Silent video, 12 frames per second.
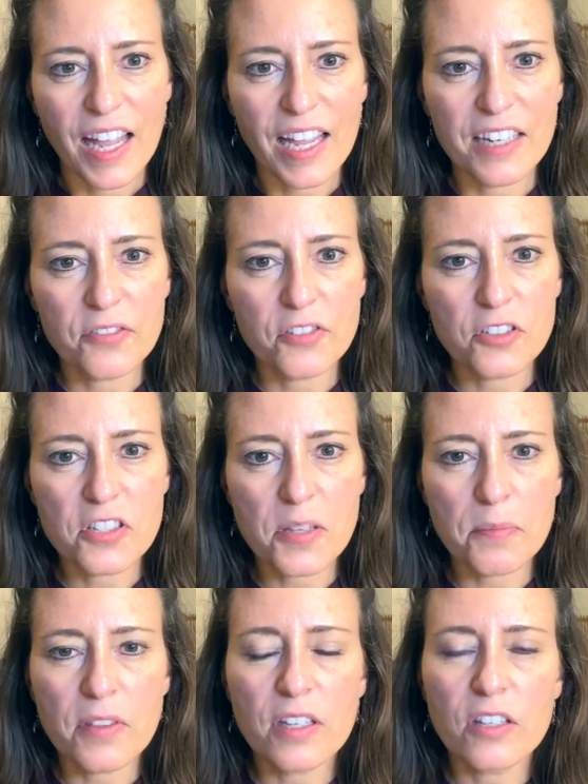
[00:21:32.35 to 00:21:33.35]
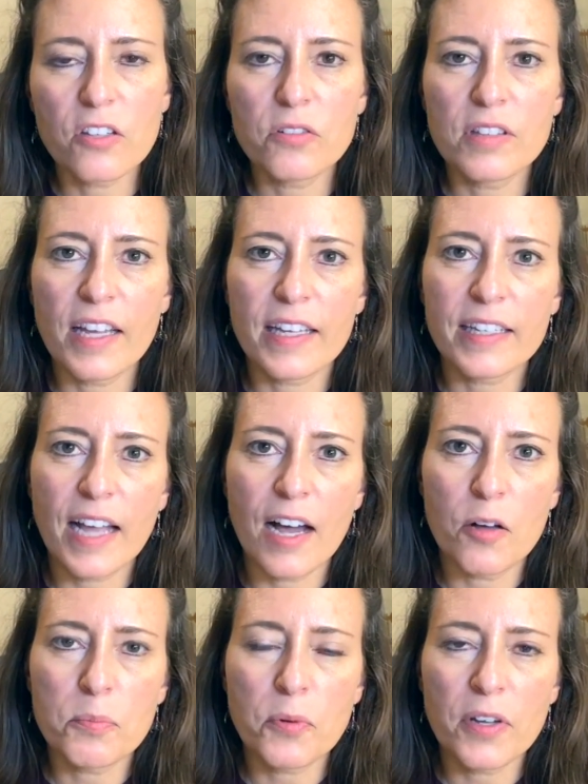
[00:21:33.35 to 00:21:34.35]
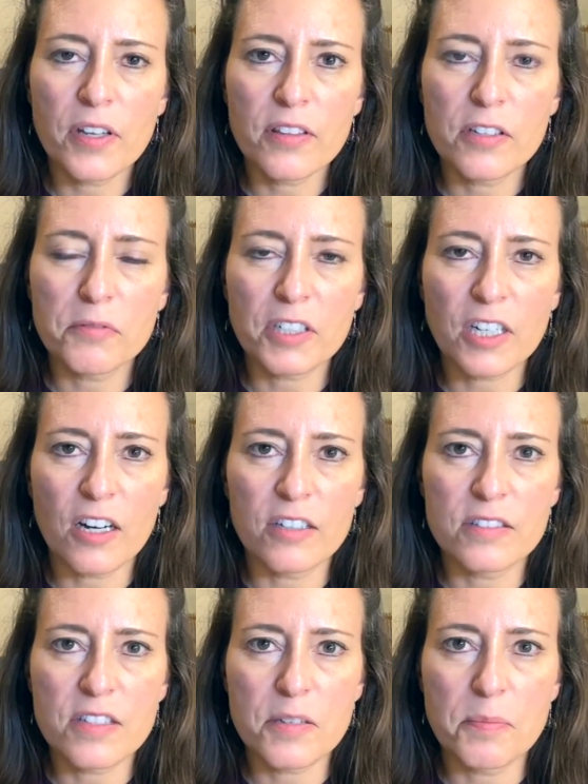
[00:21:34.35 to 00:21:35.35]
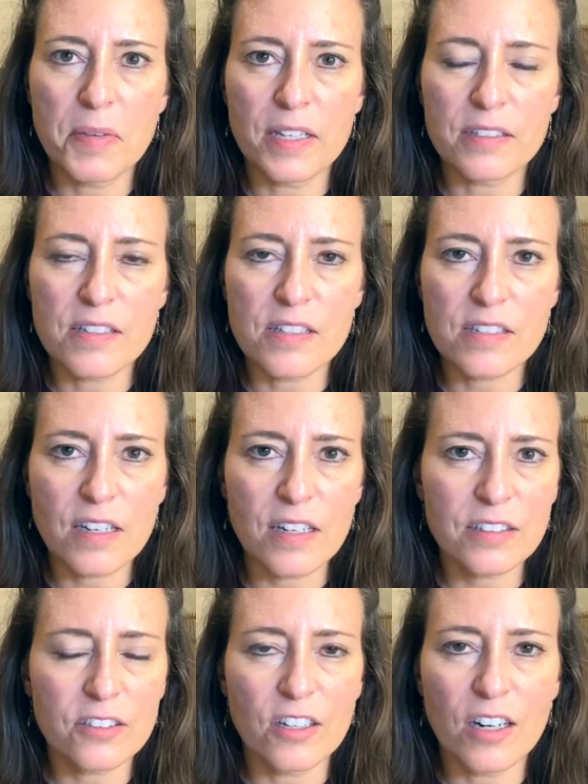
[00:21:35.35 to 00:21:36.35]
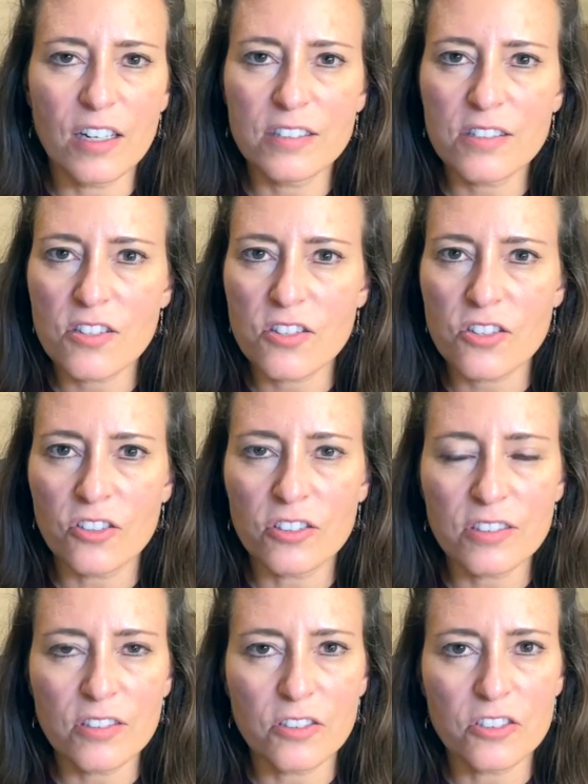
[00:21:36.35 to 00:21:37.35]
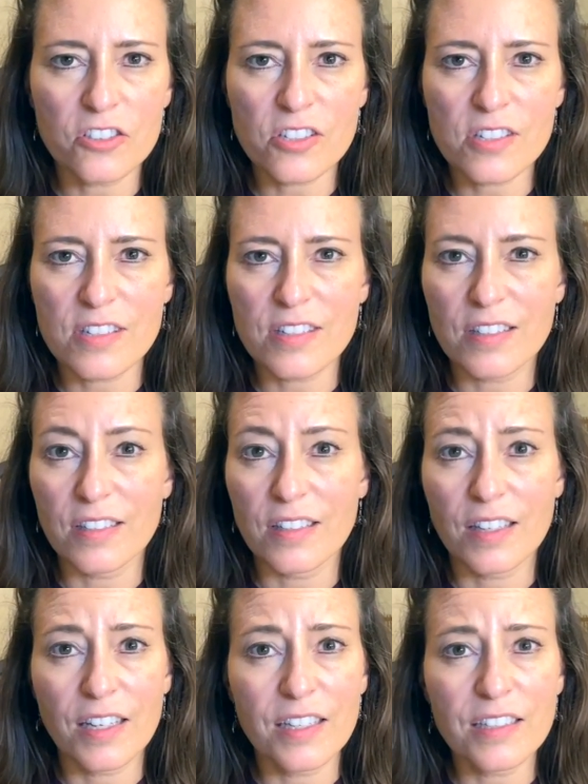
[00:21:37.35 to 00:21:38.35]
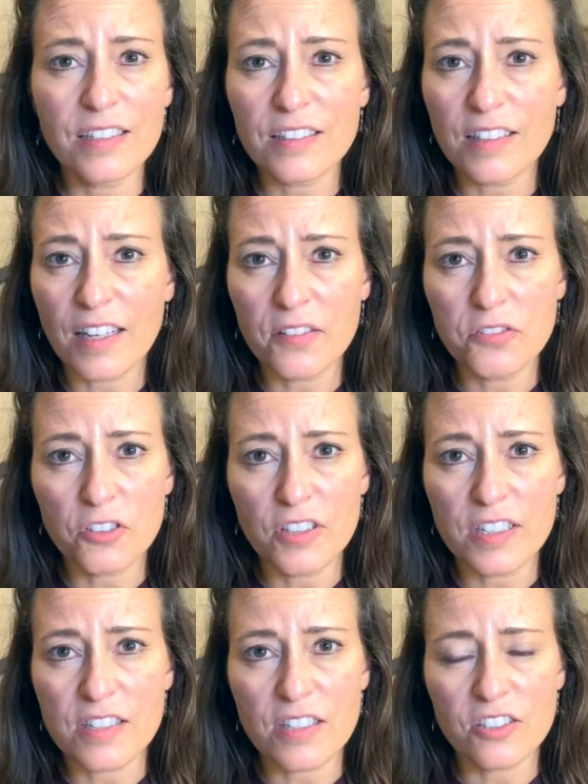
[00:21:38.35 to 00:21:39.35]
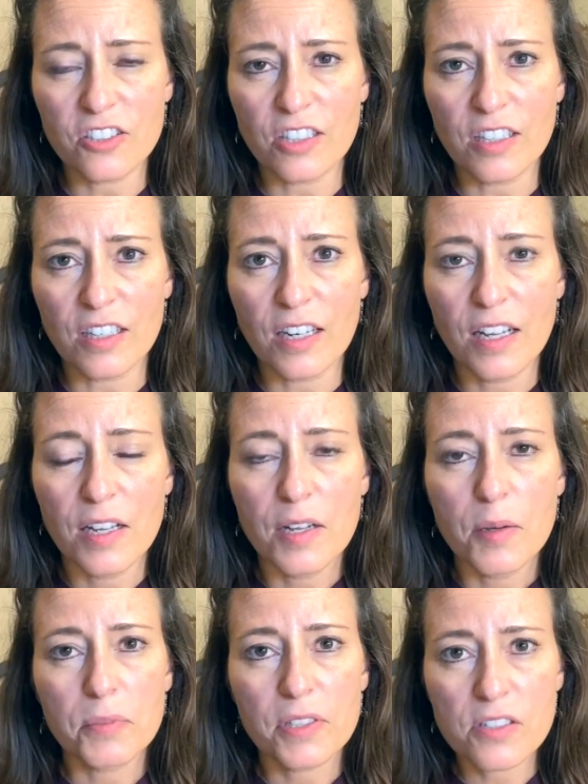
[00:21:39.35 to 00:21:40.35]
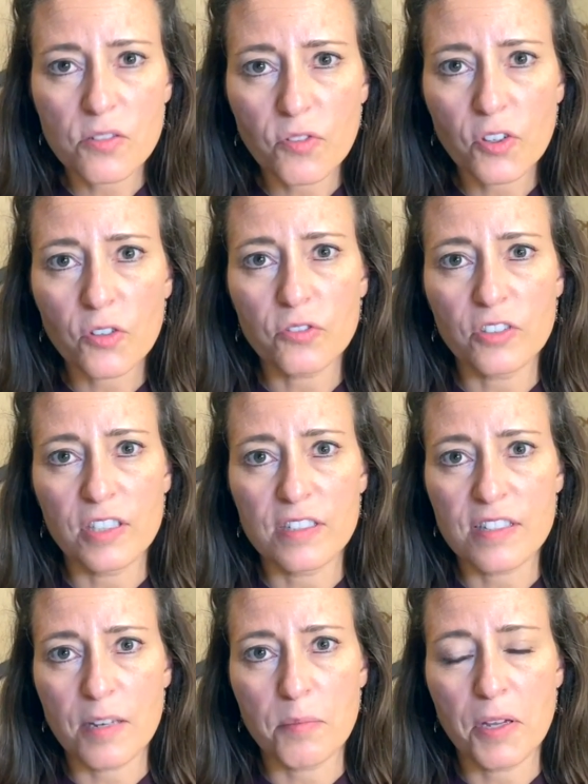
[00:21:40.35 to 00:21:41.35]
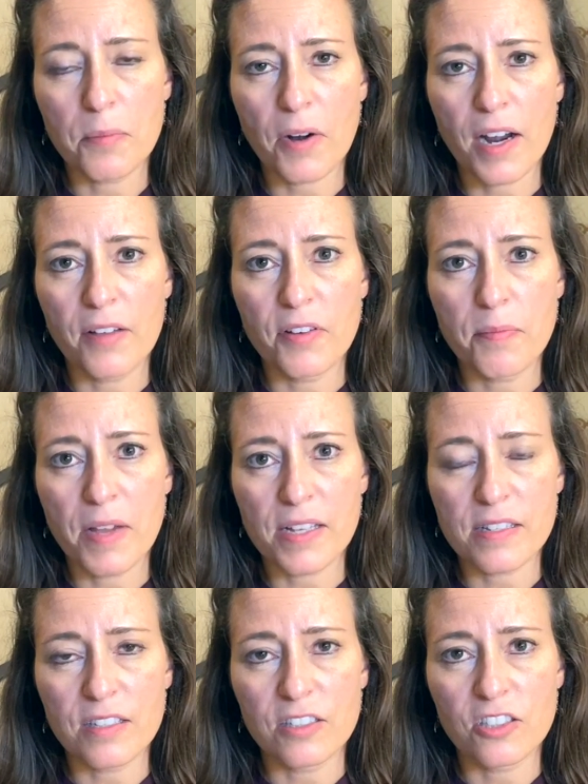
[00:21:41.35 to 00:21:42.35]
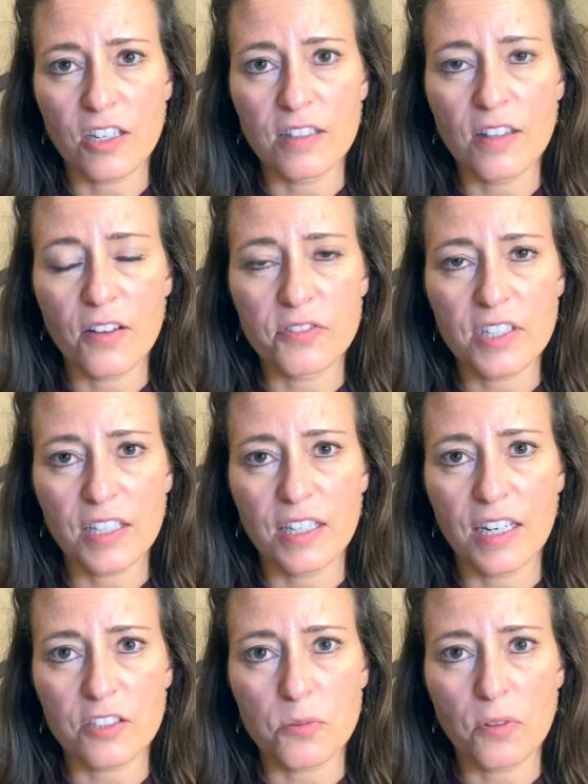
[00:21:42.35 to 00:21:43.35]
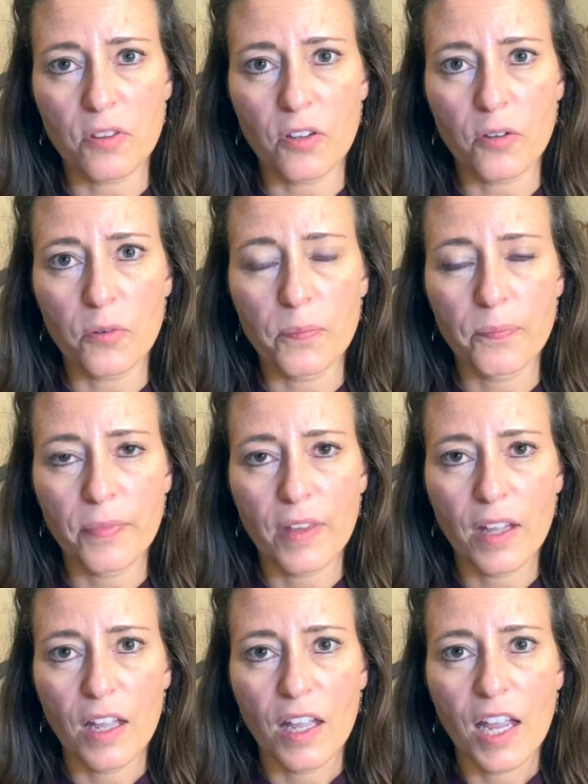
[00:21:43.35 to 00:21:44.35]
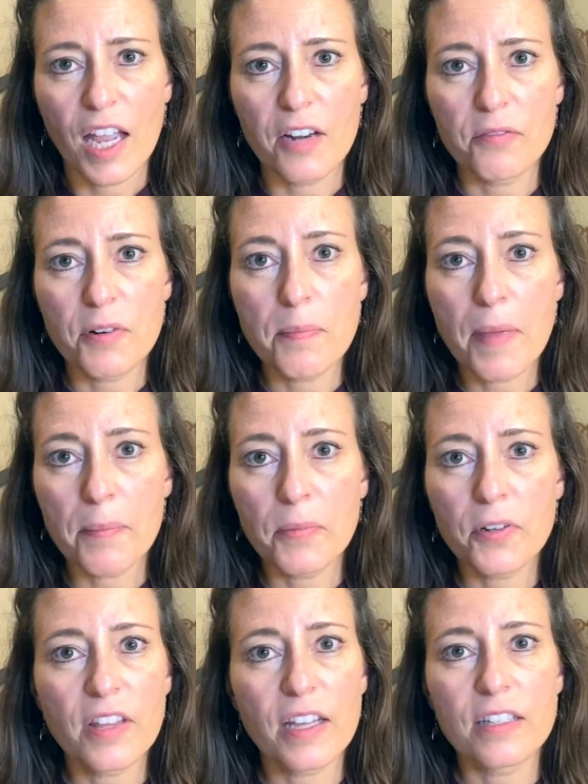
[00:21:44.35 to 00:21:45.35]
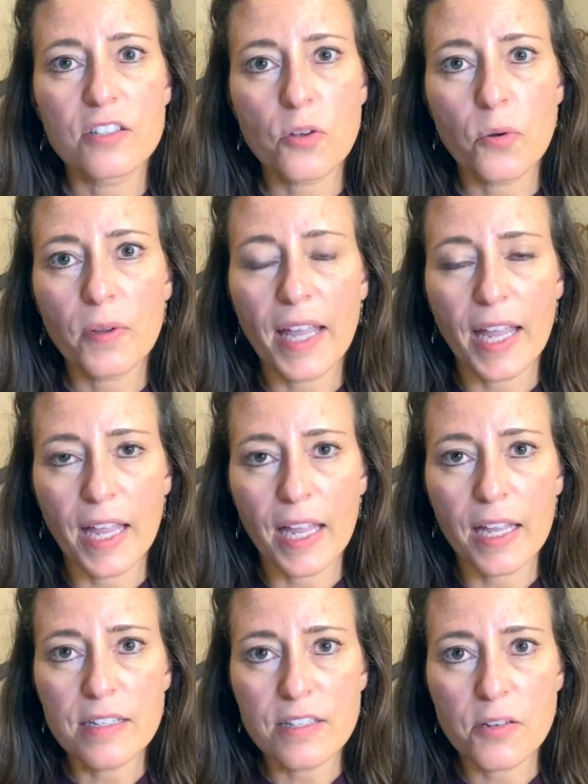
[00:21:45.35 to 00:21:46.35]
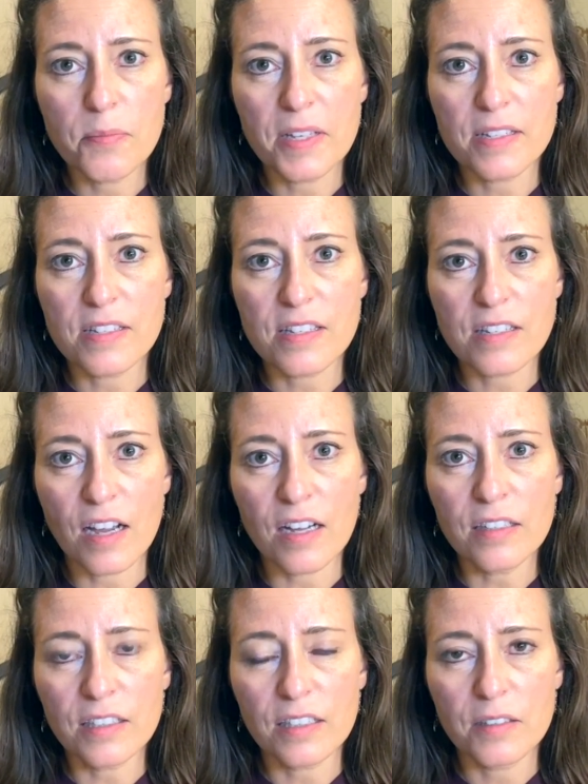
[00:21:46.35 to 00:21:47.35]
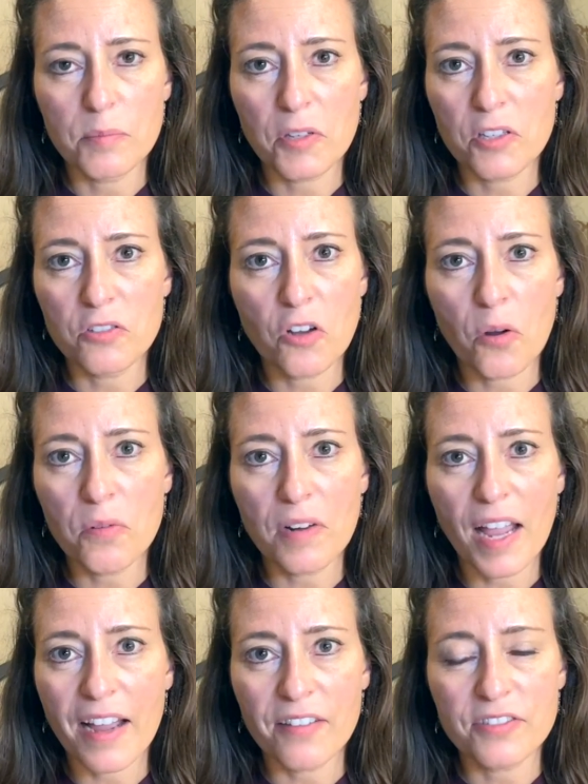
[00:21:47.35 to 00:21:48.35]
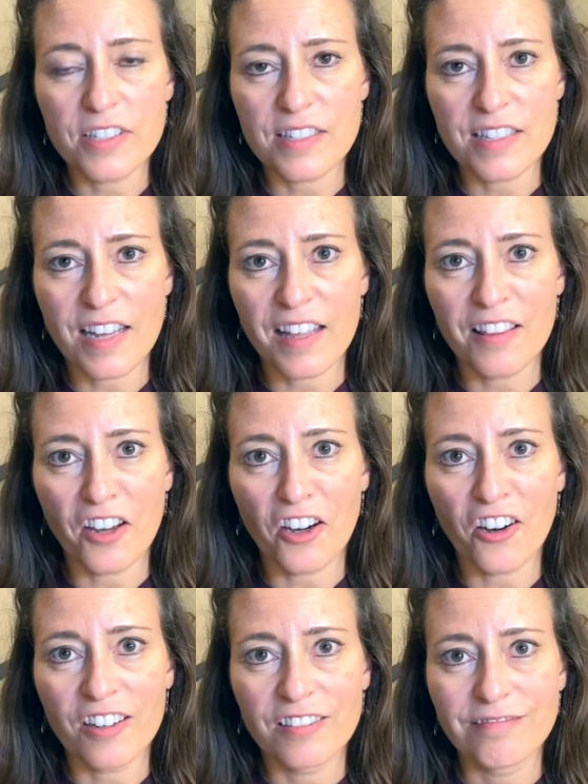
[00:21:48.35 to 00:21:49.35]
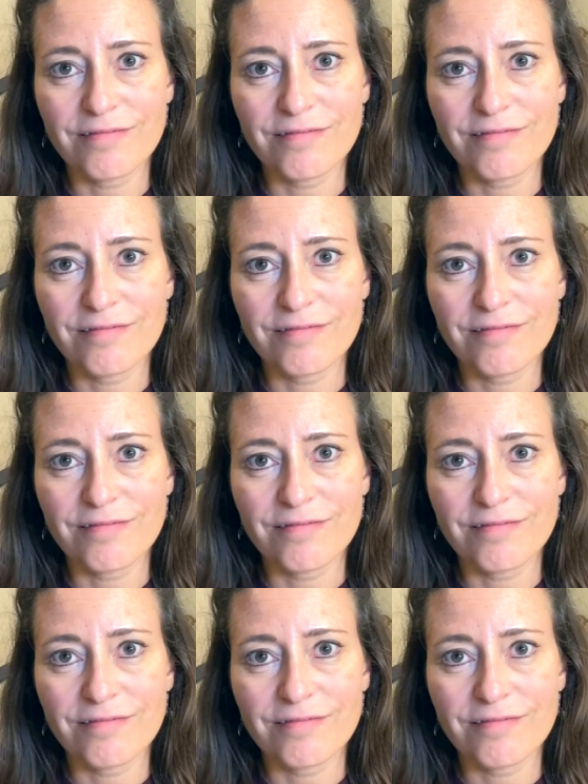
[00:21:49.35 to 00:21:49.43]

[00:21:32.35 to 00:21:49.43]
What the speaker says: And if there's something you'd like help with in regards to being stuck or uncertain or just in a life transition, please feel free to send me a private message. I'd love to connect with you. And remember that it's okay to be stuck, but you don't have to stay there.